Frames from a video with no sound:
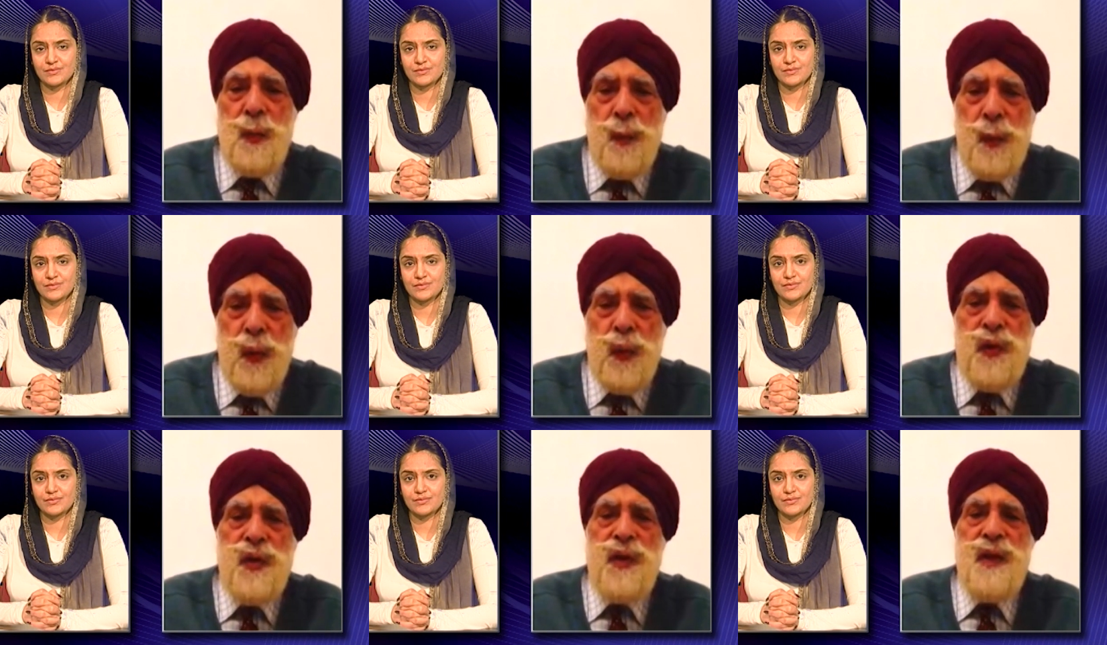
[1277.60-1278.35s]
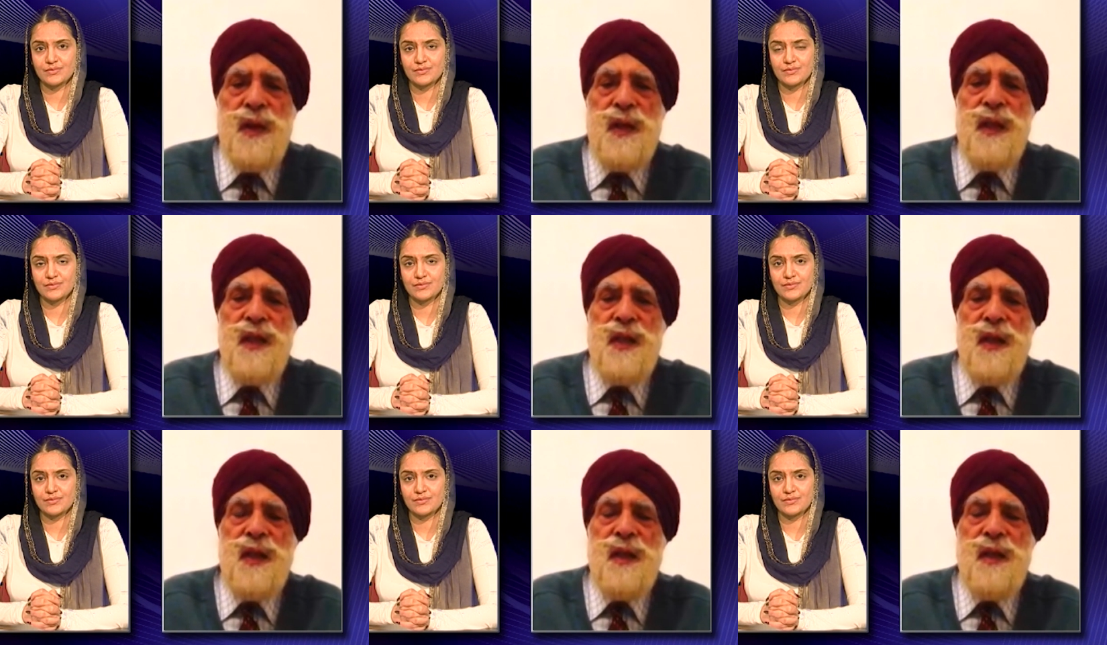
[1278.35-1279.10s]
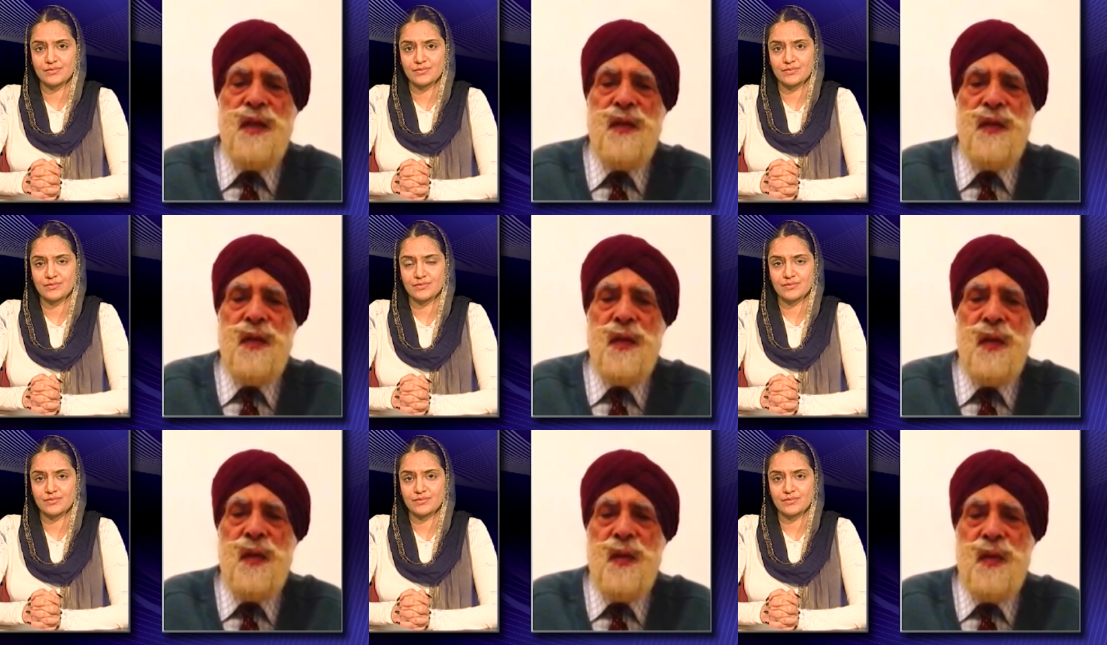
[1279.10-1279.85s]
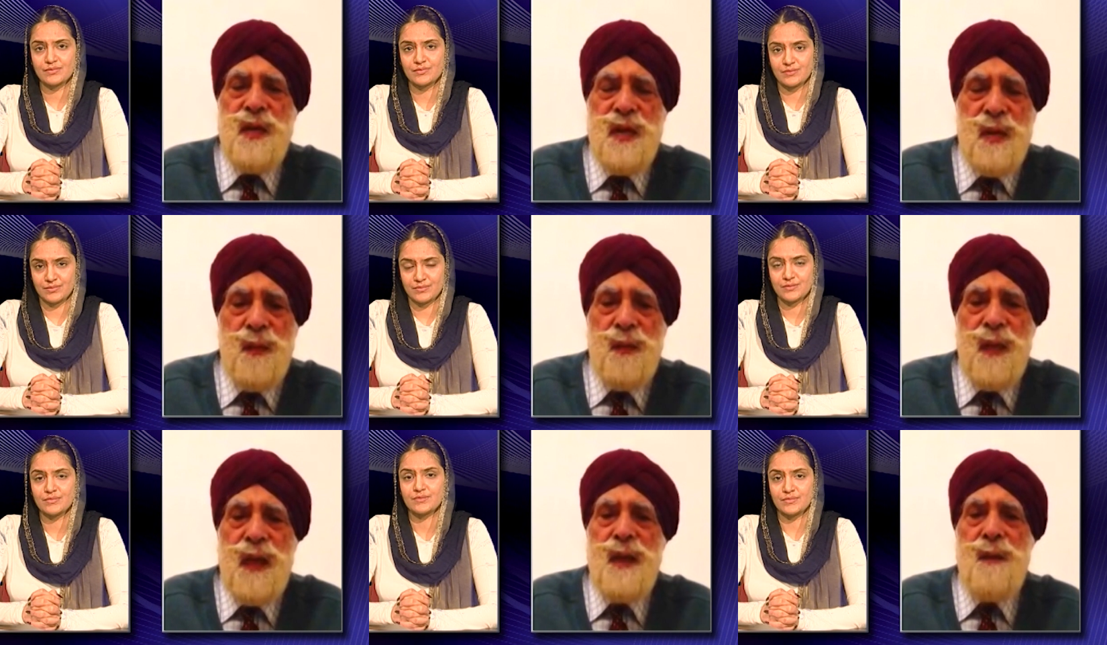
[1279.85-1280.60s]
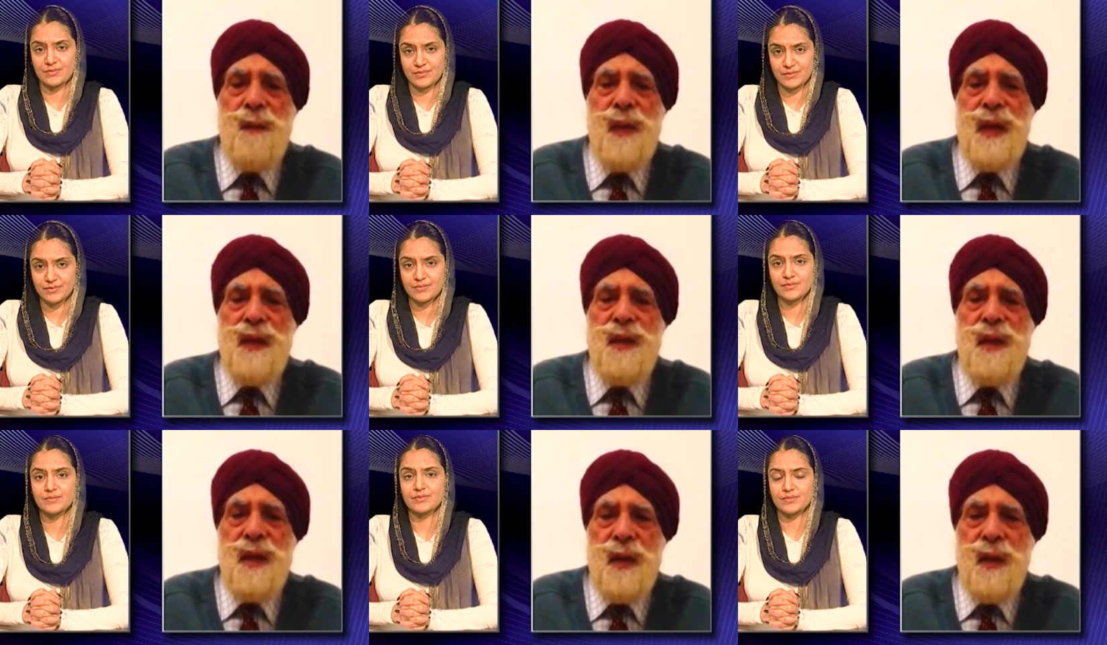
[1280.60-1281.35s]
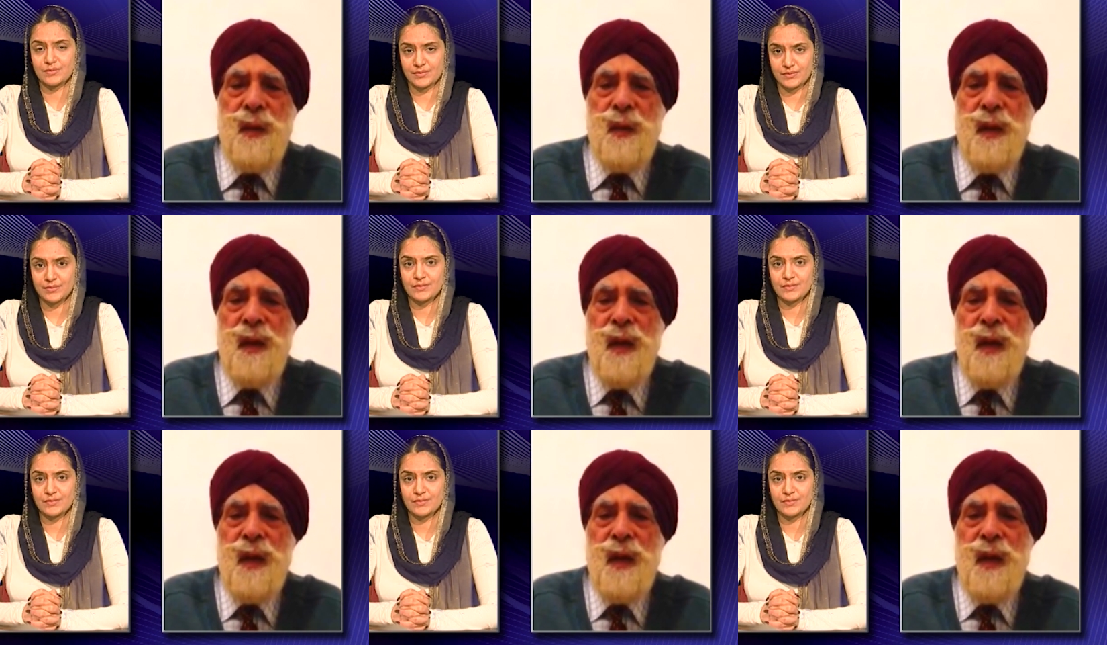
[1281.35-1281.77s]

Speaker 1: to push the teachings of the gurus to make them better known.